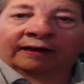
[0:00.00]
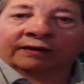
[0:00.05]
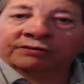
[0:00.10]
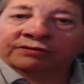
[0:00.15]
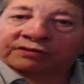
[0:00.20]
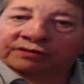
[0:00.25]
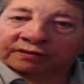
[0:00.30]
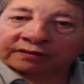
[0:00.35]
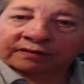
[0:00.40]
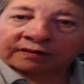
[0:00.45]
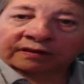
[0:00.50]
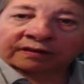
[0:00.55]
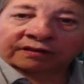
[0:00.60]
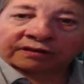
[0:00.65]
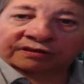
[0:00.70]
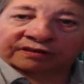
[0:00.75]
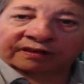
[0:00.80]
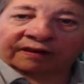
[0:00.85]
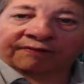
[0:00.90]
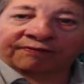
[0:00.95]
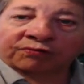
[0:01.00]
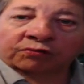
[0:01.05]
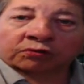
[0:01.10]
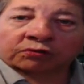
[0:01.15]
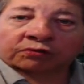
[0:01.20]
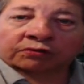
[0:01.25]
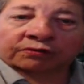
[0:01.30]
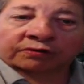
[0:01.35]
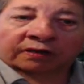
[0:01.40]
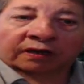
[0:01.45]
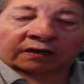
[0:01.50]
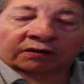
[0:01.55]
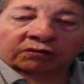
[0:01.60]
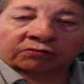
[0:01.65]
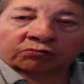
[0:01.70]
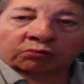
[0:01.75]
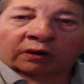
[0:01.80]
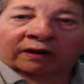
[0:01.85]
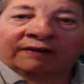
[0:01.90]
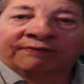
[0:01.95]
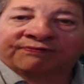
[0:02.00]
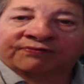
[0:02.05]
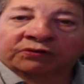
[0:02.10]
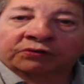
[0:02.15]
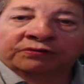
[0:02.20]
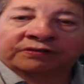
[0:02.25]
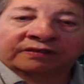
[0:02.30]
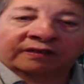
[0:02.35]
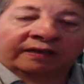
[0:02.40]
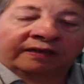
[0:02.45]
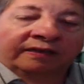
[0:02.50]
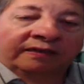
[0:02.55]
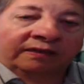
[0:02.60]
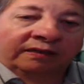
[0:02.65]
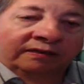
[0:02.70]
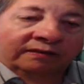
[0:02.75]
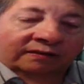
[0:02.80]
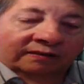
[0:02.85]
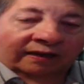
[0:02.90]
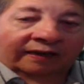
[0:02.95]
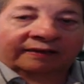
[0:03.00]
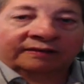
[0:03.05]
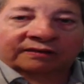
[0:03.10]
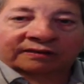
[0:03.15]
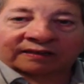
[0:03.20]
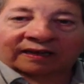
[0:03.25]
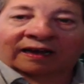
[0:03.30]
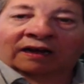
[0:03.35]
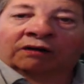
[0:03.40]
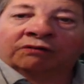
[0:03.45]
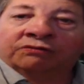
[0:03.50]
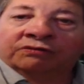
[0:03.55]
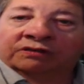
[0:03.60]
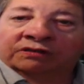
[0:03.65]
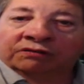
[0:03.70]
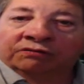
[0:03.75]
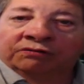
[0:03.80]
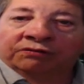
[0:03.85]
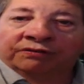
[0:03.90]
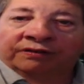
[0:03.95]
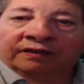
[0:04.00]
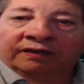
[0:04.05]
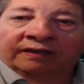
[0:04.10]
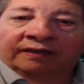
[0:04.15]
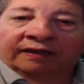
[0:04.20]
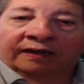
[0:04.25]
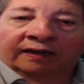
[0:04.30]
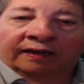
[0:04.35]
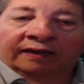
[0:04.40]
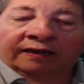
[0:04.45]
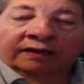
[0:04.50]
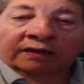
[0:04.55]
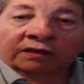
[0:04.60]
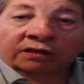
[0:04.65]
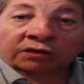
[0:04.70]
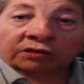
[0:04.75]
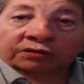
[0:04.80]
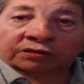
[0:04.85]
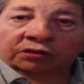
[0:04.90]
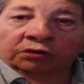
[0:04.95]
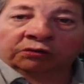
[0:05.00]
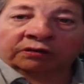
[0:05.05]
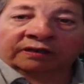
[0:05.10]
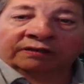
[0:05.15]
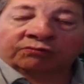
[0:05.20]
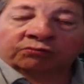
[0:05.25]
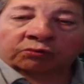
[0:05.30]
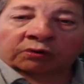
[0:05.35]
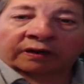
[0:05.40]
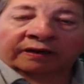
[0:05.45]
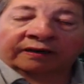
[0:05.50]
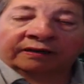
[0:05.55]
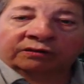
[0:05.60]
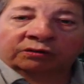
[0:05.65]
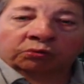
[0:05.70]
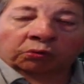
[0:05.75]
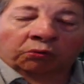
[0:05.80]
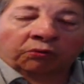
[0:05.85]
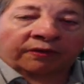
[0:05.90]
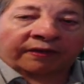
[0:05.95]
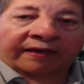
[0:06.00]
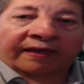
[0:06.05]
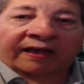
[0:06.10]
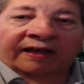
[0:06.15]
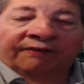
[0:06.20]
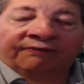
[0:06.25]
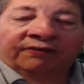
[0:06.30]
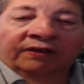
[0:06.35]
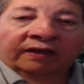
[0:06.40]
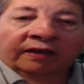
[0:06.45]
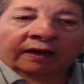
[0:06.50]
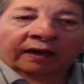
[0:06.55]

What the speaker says: has several rifles that he takes out to the shooting range where they have